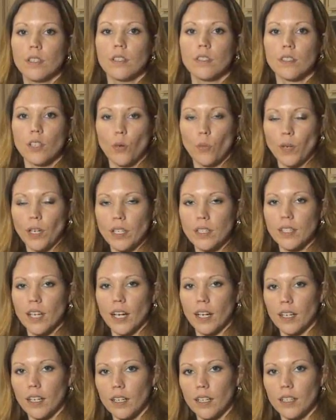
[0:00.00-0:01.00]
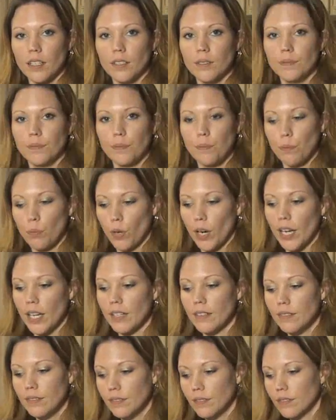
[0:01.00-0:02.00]
So when it's like a
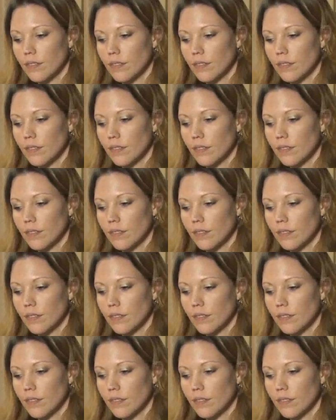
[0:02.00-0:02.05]
bread,